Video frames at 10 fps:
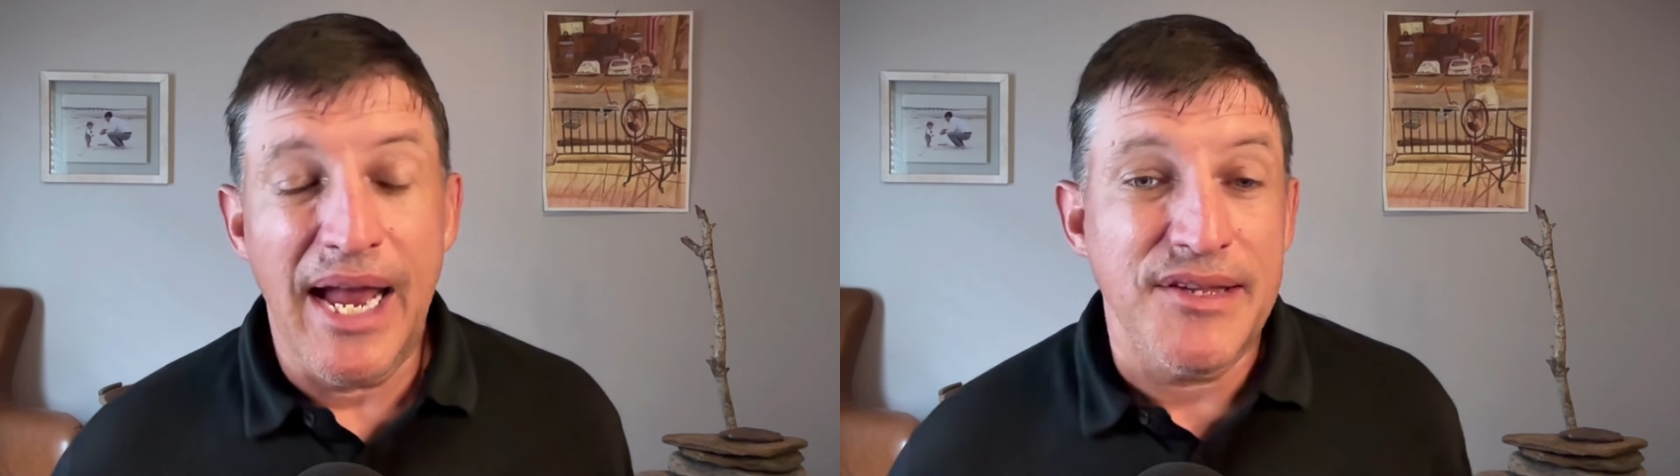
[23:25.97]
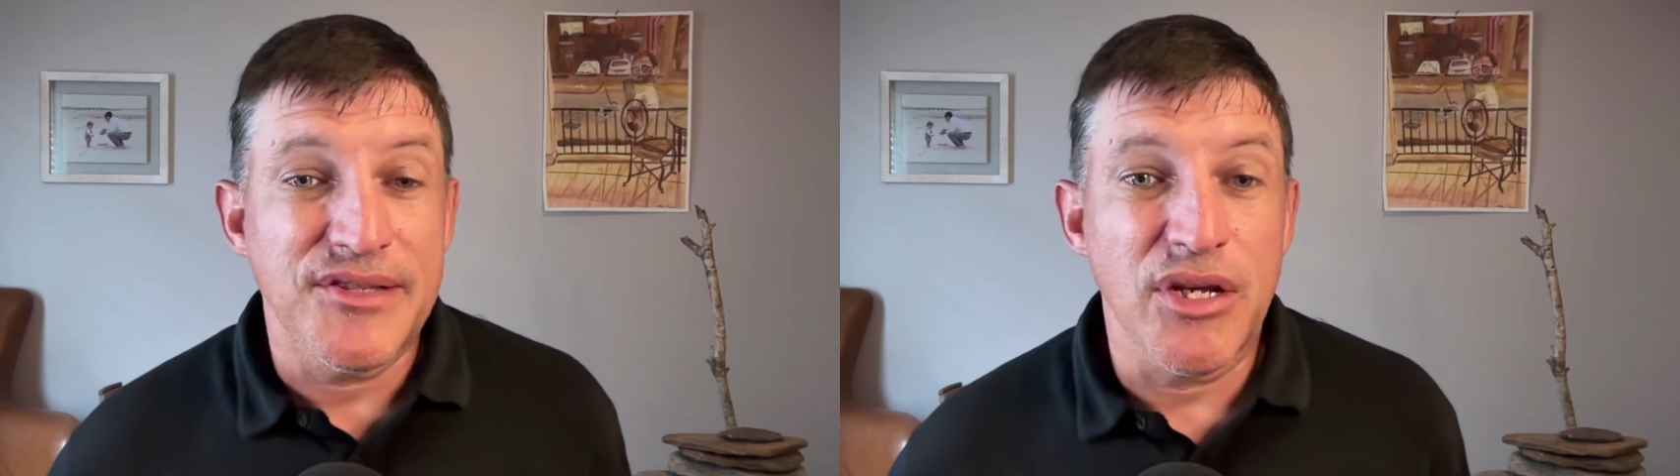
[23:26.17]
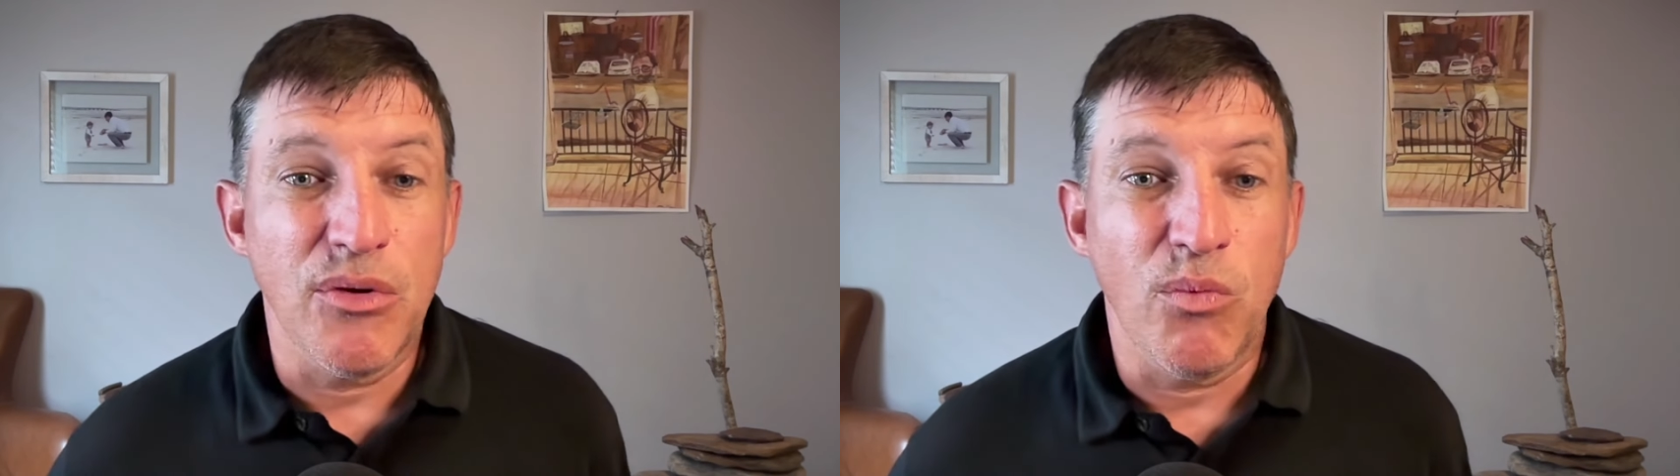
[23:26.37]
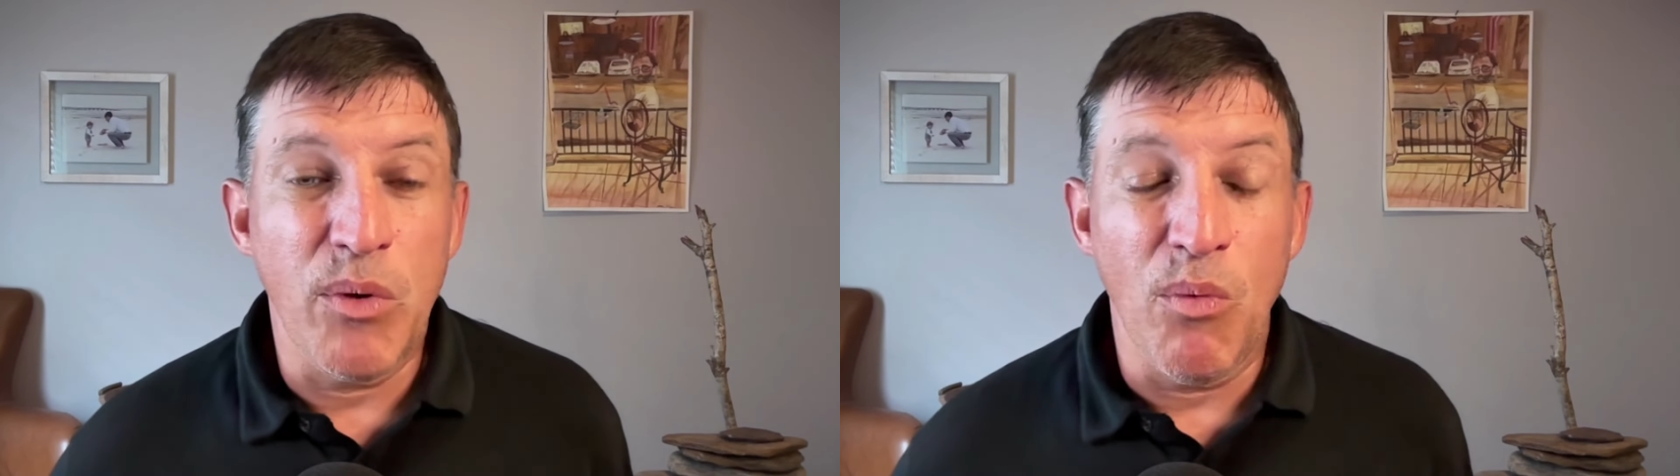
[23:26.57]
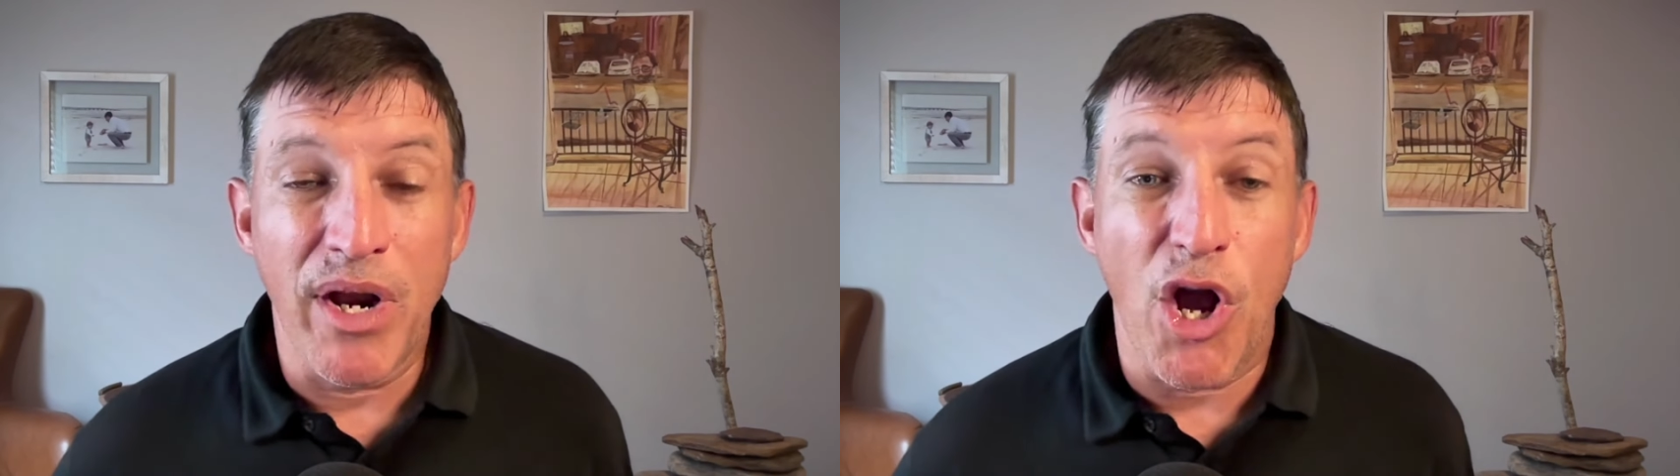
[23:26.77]
And so
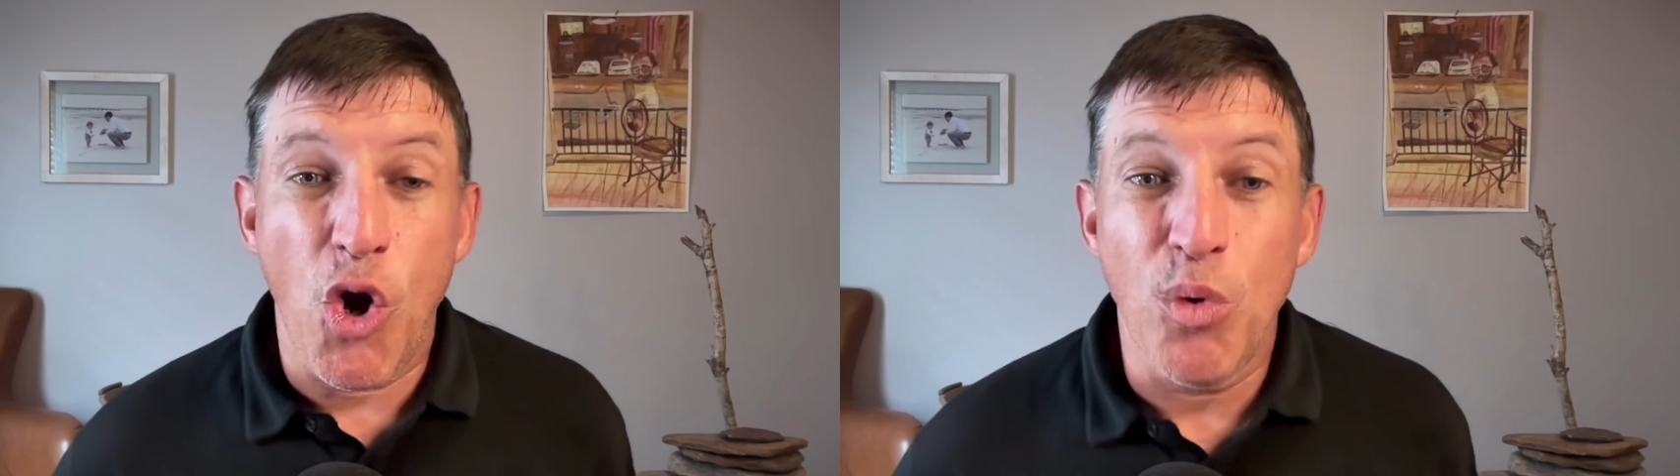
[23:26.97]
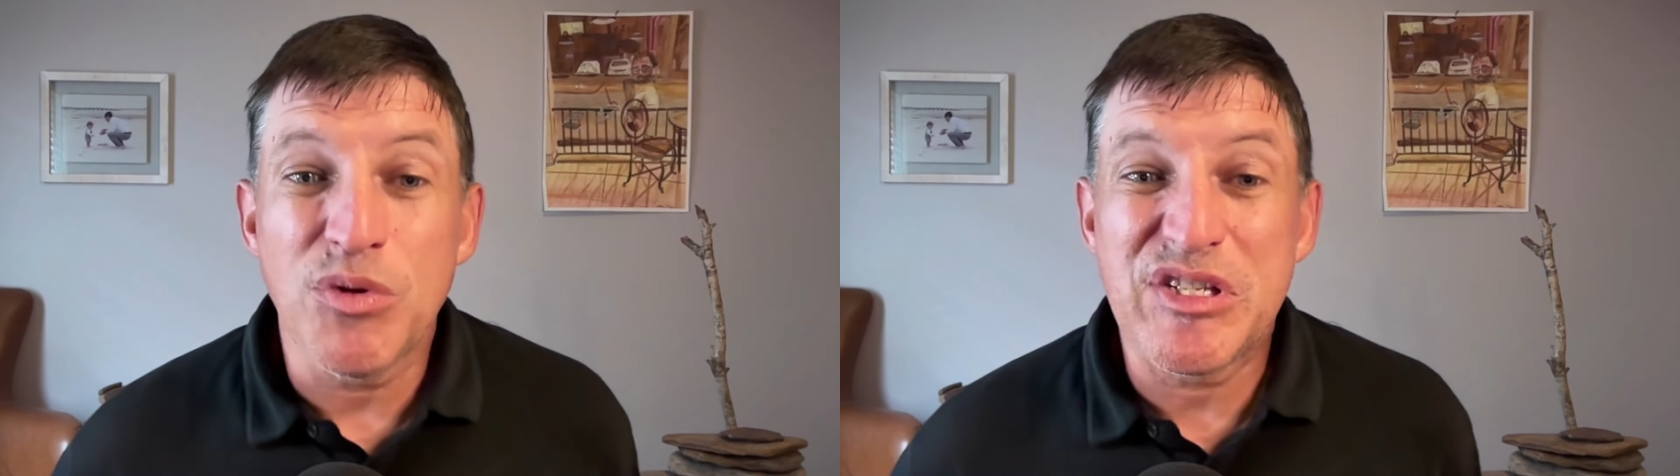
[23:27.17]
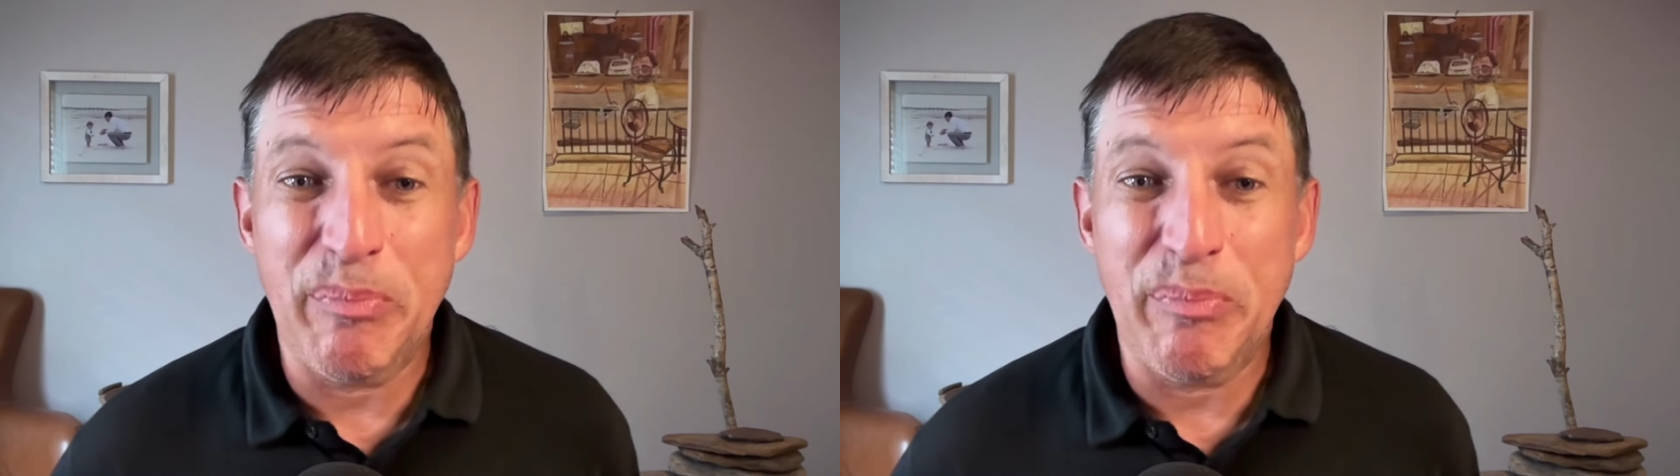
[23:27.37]
we want to hold